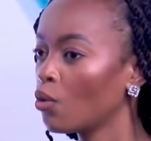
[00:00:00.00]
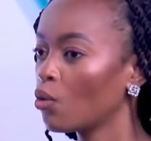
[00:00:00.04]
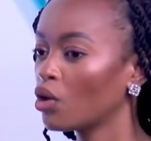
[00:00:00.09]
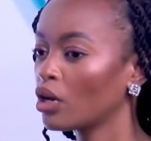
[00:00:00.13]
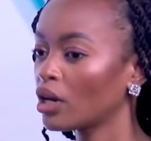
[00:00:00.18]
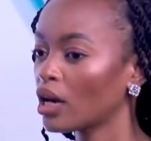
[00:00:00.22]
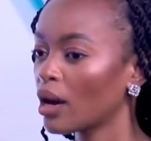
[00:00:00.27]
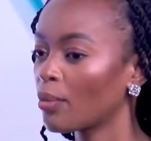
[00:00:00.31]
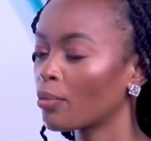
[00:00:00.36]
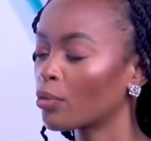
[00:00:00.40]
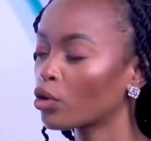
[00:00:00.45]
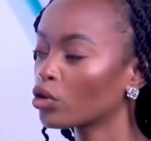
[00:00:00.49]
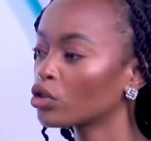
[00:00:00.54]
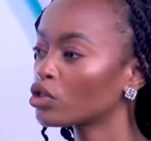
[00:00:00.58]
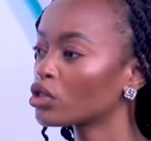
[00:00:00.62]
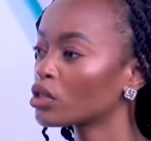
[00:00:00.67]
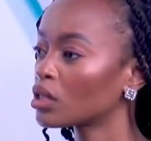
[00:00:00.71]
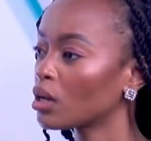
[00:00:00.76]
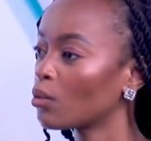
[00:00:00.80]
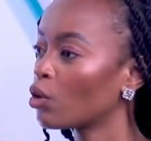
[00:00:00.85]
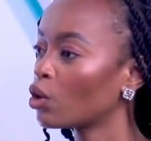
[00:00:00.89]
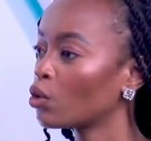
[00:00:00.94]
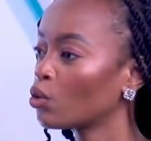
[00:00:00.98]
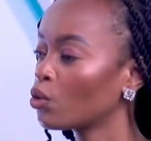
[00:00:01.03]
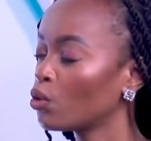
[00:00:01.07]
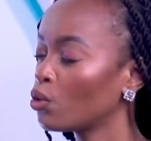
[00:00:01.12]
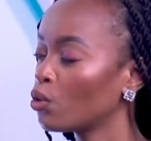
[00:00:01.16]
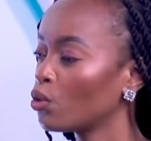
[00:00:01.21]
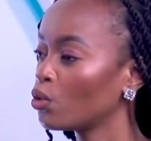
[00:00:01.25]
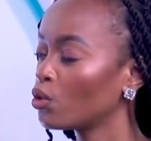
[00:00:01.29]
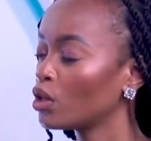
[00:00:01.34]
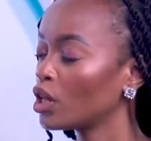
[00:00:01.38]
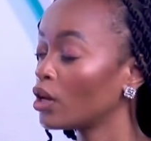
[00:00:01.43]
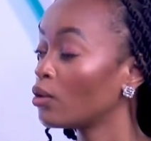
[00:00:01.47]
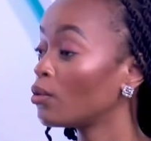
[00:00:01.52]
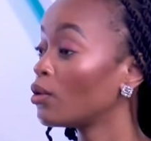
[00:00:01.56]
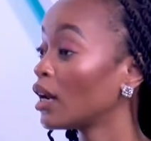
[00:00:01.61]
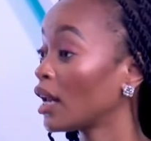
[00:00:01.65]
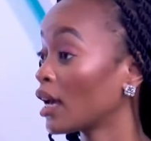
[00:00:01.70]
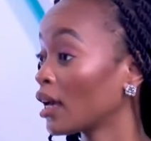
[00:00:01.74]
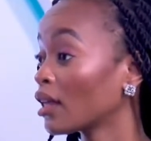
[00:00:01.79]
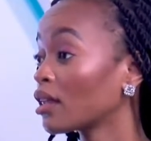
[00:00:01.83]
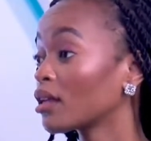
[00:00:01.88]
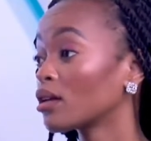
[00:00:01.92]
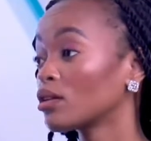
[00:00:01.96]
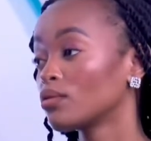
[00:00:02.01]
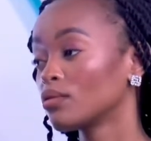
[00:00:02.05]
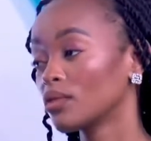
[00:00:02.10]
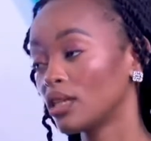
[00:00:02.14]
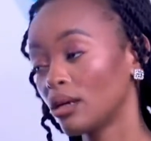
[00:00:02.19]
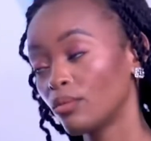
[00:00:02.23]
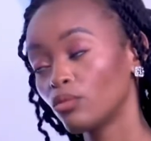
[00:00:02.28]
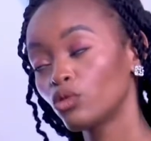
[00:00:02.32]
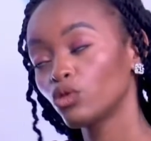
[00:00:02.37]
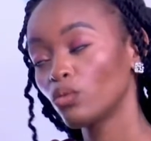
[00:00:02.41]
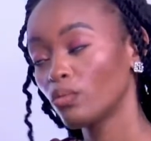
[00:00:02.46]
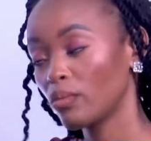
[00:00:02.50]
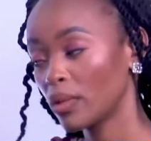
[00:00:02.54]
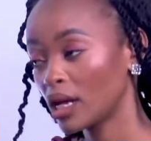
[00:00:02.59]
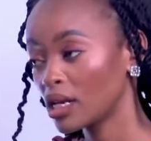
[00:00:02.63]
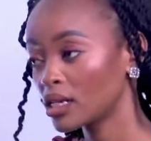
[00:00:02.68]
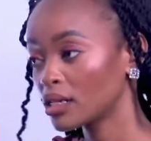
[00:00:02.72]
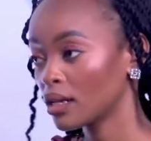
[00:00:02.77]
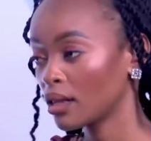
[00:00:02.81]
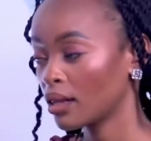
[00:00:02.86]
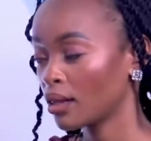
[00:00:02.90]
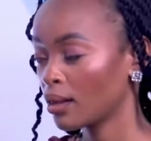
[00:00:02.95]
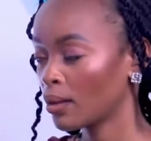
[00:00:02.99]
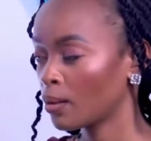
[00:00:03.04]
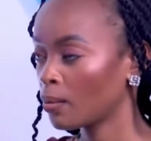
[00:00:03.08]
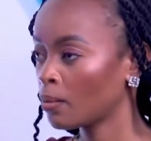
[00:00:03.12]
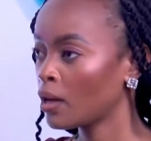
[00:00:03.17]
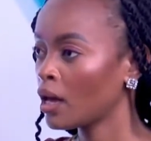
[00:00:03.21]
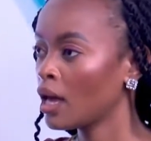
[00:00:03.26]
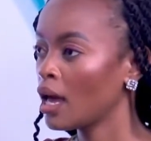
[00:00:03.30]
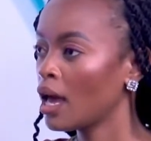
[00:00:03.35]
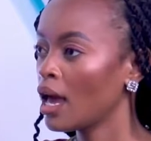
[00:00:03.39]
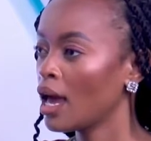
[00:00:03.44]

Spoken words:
would approach someone who they would like them to mentor them,